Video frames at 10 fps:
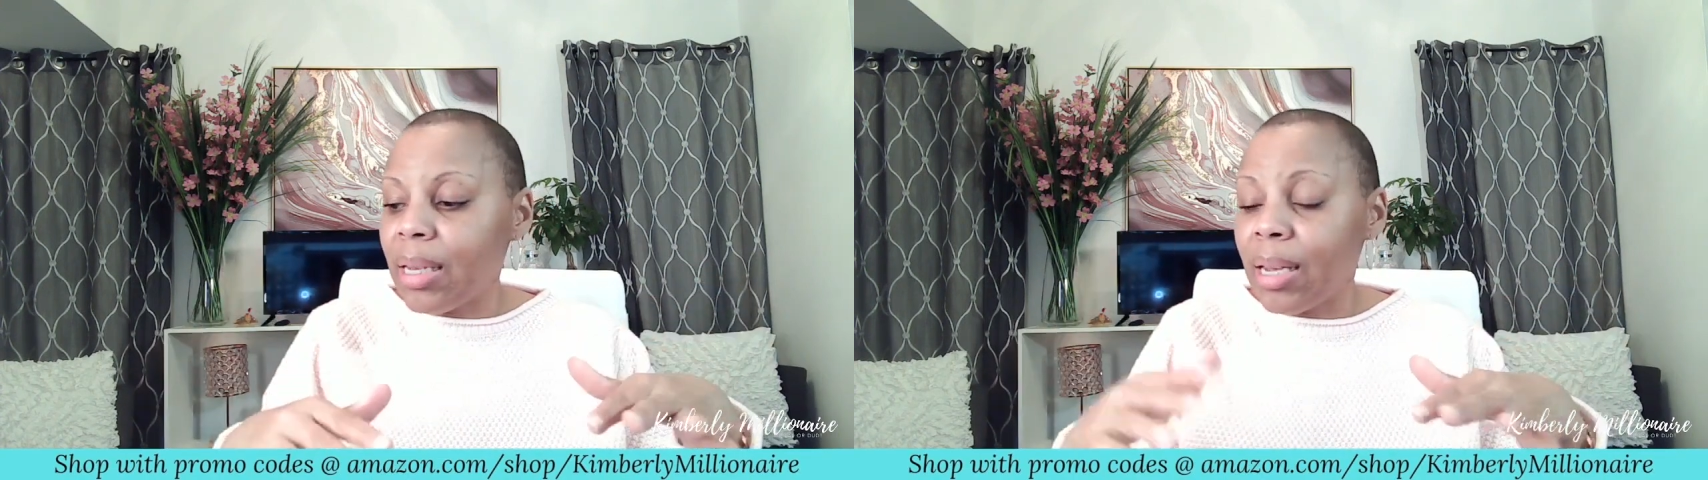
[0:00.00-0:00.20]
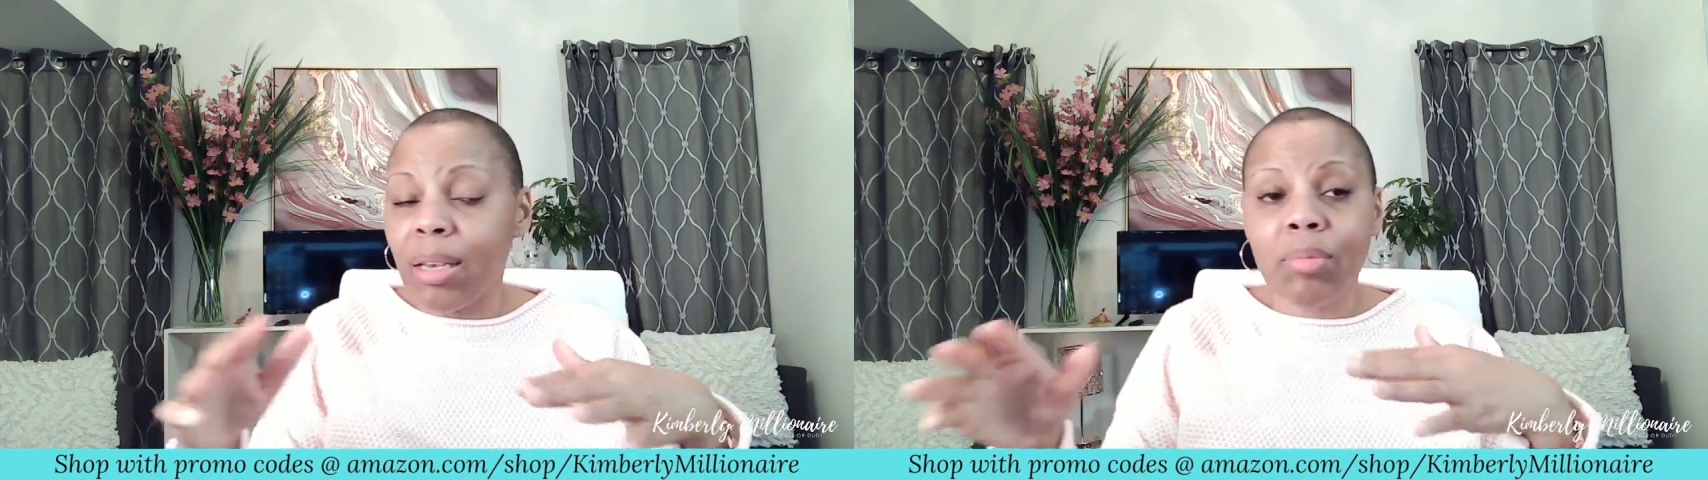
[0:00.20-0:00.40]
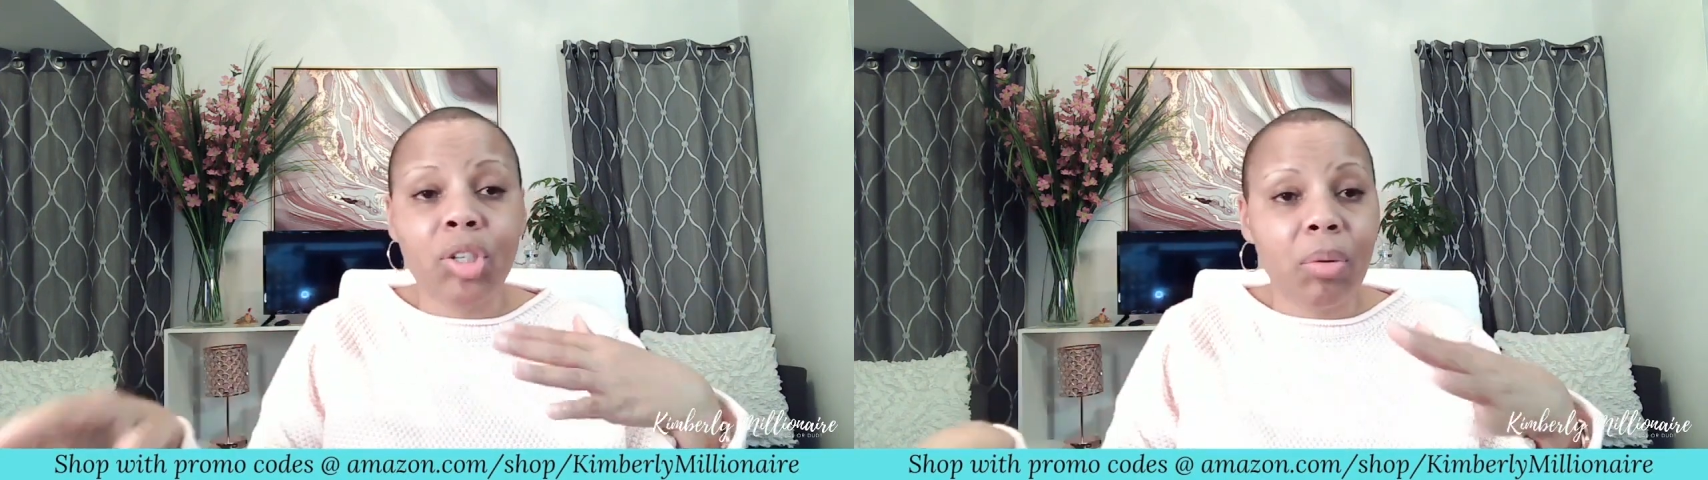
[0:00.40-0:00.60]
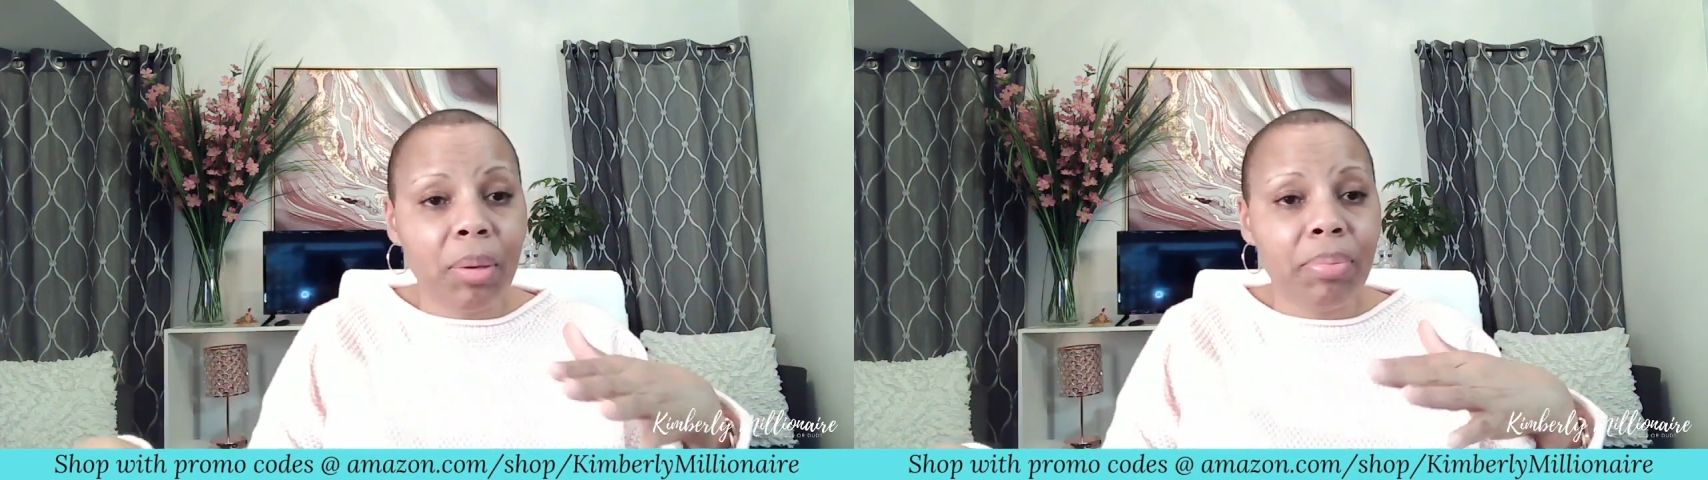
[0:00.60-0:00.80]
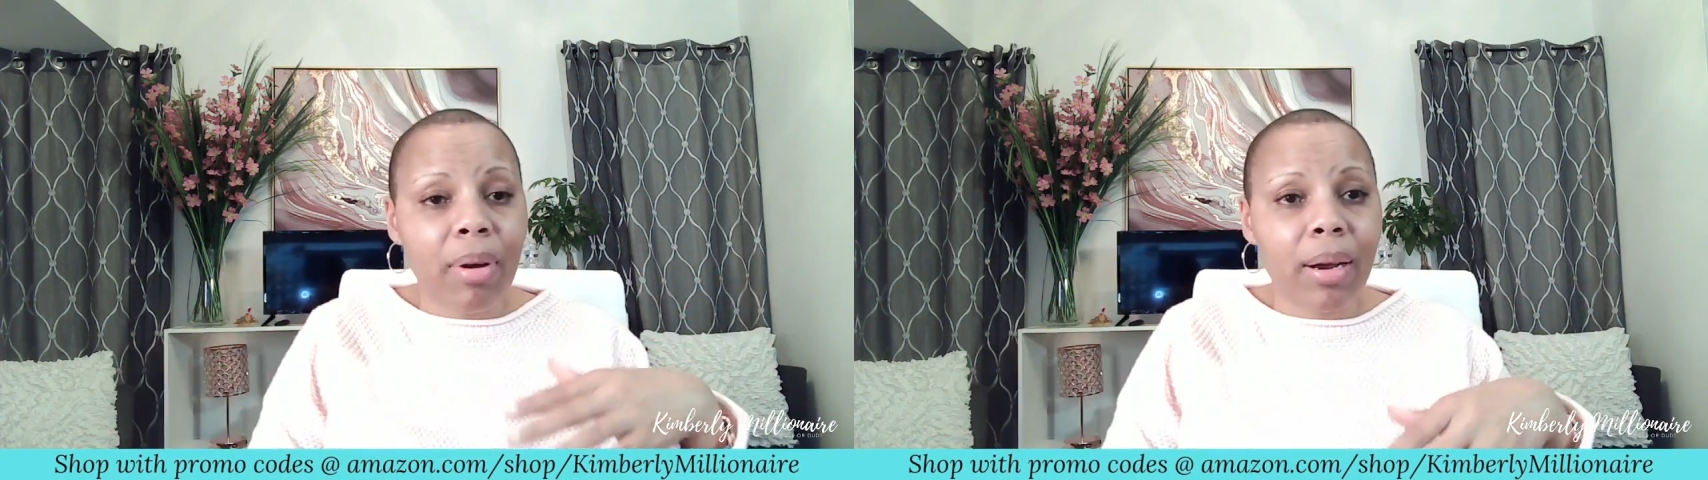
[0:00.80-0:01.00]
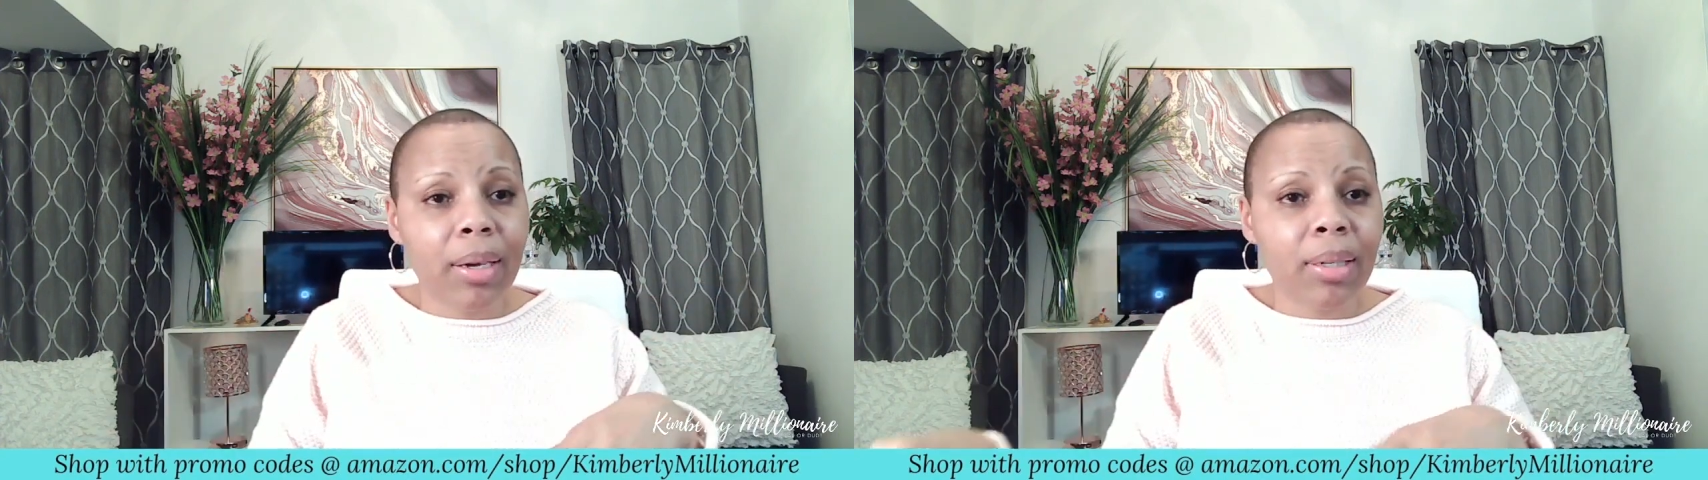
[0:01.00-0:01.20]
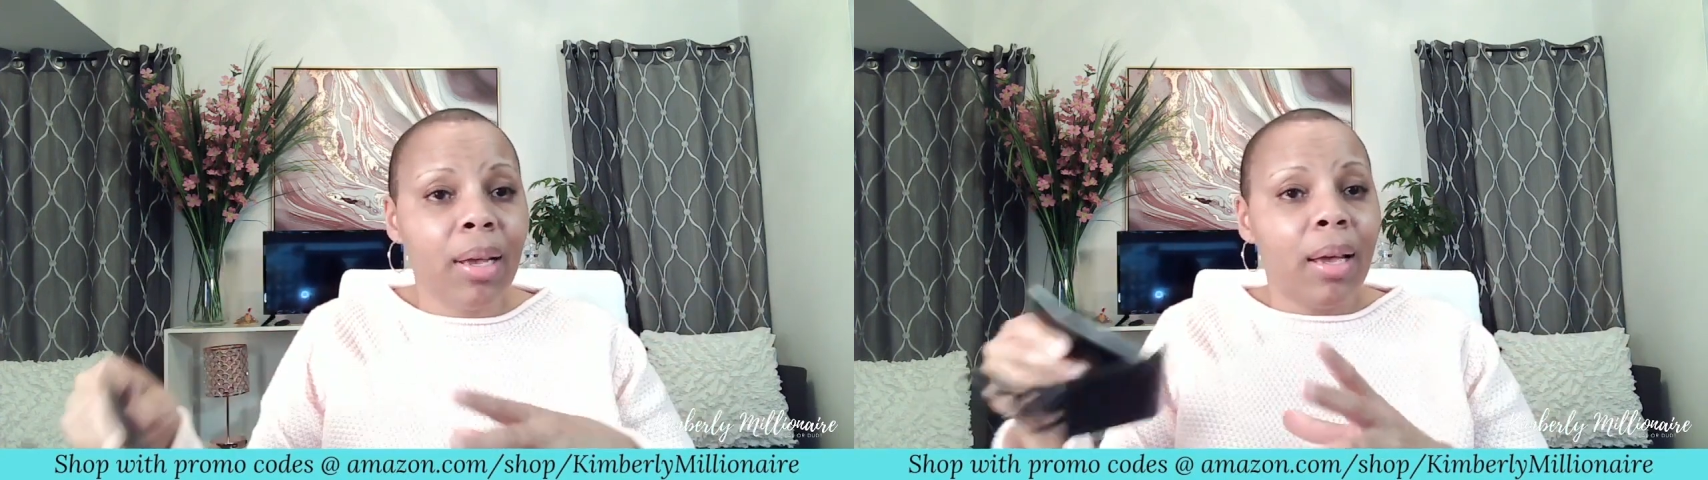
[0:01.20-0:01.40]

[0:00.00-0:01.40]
I am showing products.